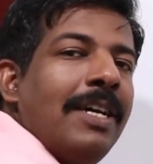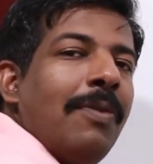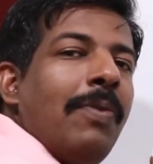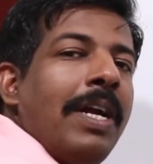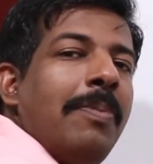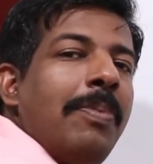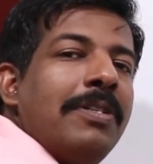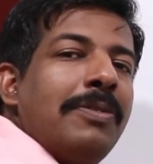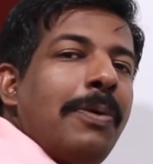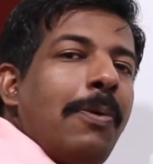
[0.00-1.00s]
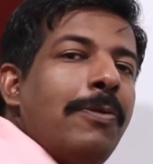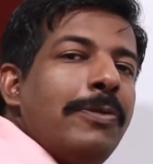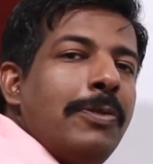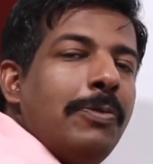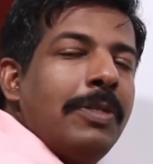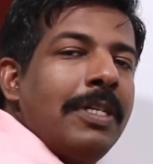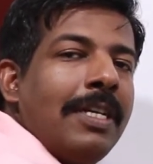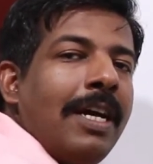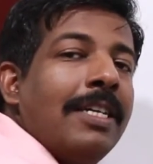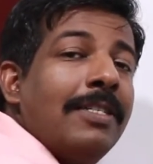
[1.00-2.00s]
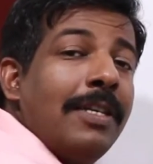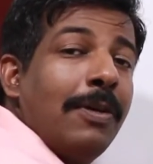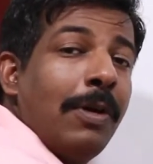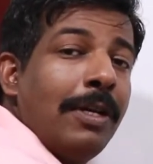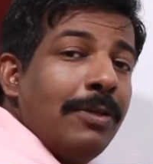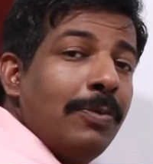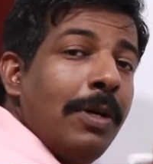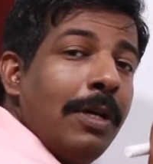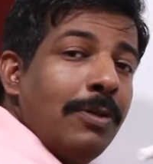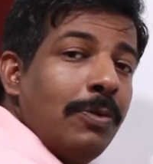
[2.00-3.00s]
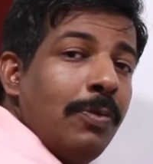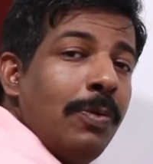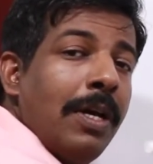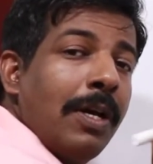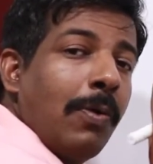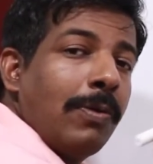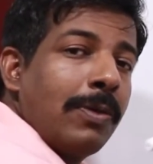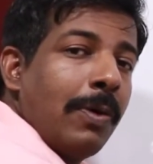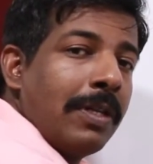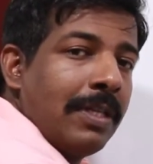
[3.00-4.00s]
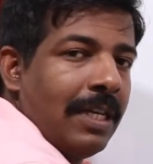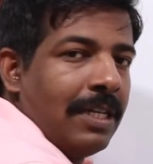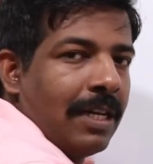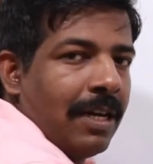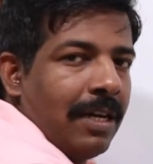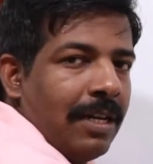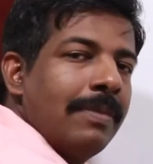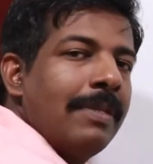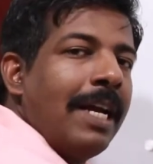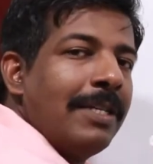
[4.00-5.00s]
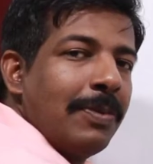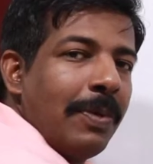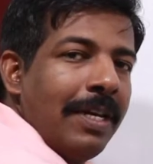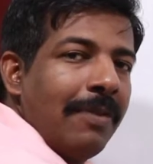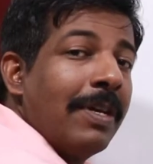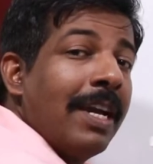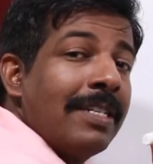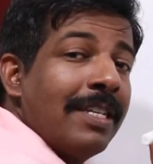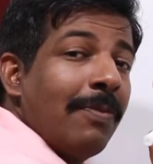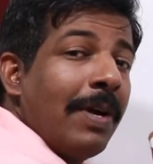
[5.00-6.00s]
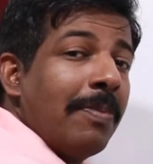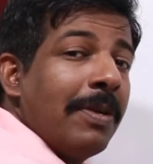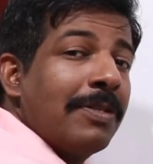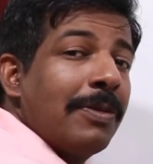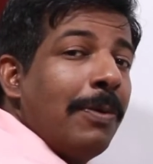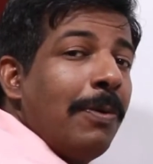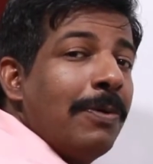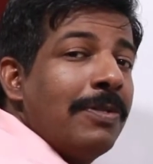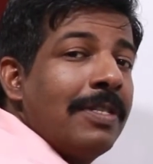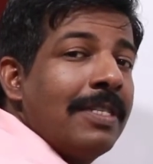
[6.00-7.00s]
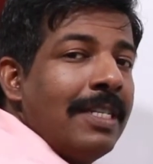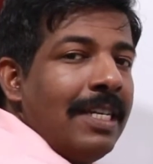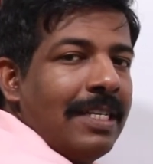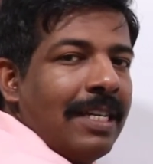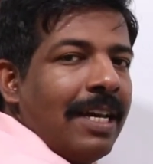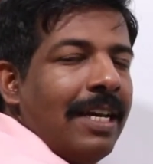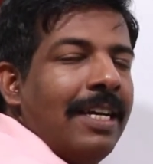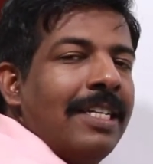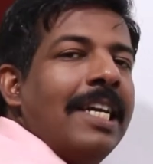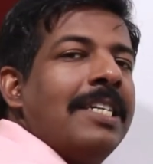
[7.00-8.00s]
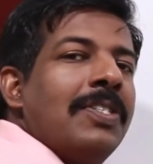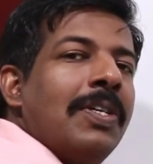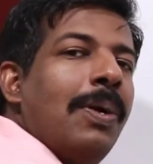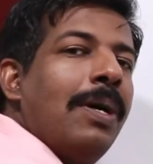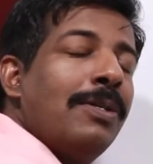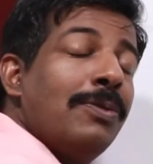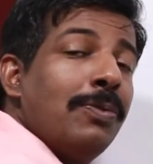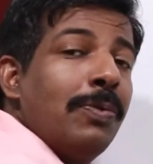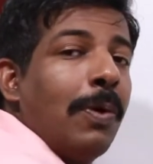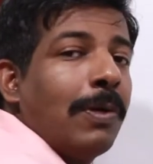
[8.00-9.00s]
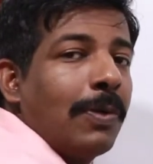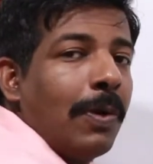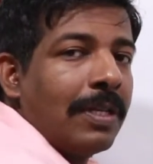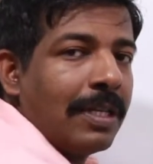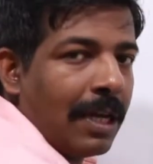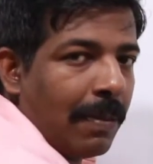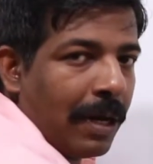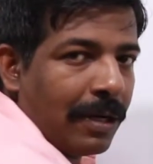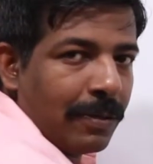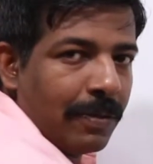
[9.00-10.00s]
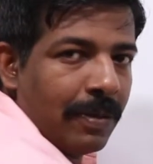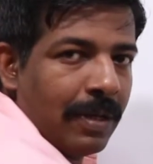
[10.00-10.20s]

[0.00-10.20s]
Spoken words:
1 plus cos 2 theta is equal to 2 cos square theta. That's why we can say 1 plus cos theta, that is equal to 2 cos square theta by 2.